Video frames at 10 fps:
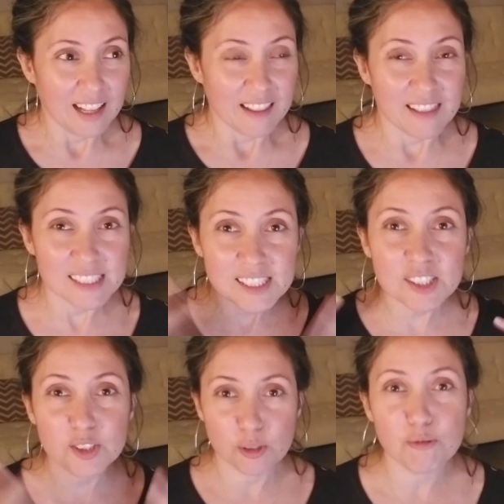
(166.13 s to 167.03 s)
This
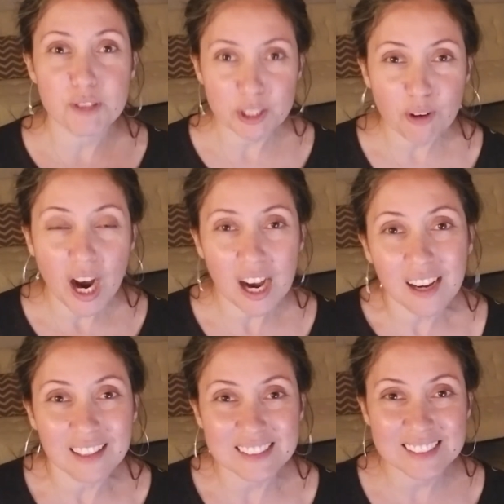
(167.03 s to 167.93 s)
is the real
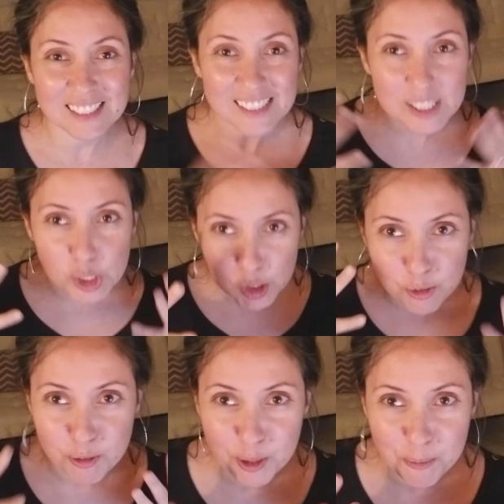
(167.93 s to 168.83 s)
us. This is the
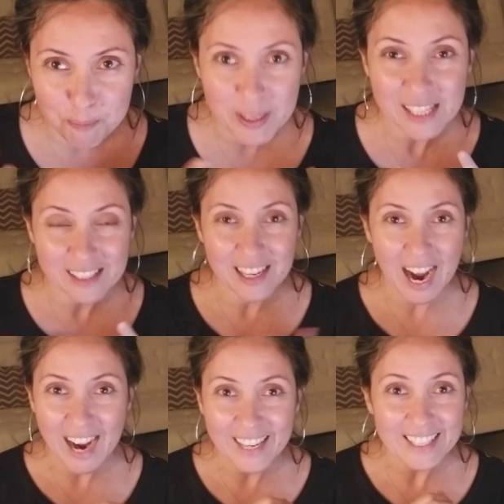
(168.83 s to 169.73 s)
real me.
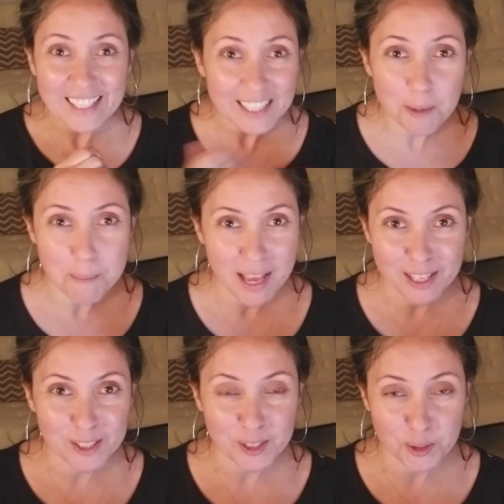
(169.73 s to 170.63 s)
I need a
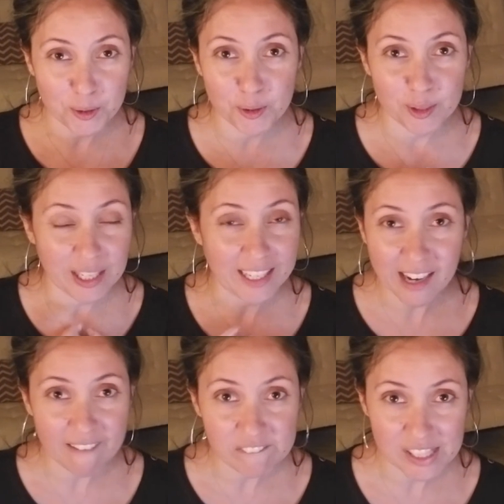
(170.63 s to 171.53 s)
manicure and I
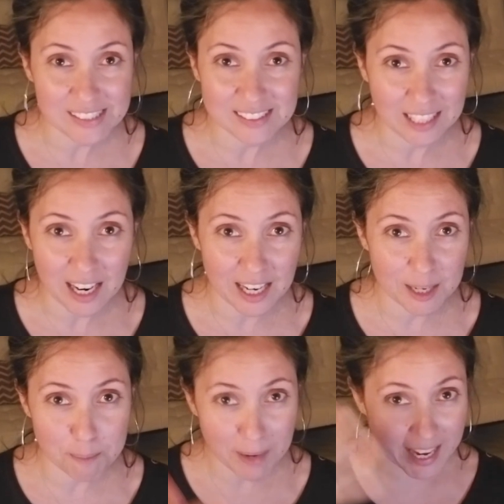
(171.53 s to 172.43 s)
can't find
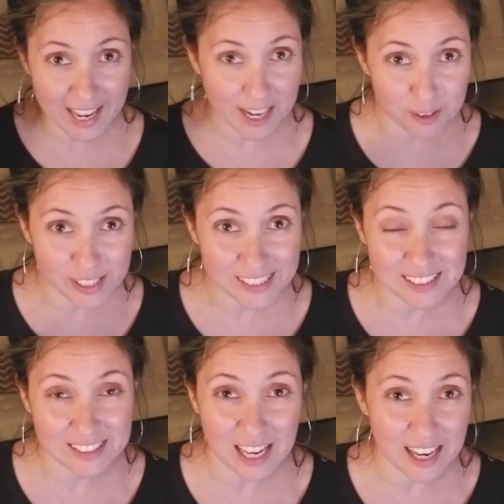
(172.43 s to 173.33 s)
time. My hair
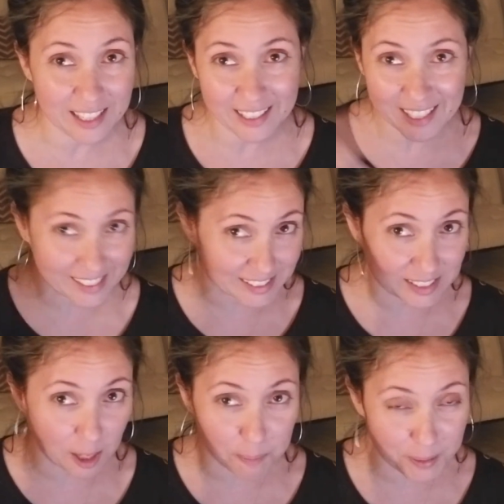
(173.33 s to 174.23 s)
needs dyeing and it's
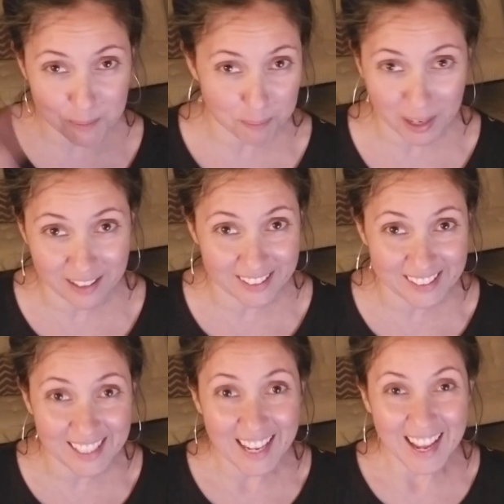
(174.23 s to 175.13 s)
up in a
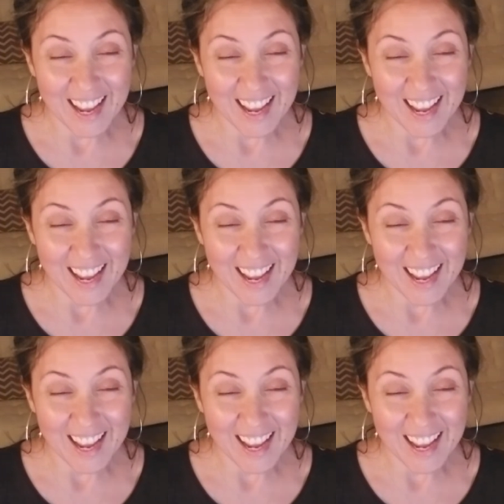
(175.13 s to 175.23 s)
bun.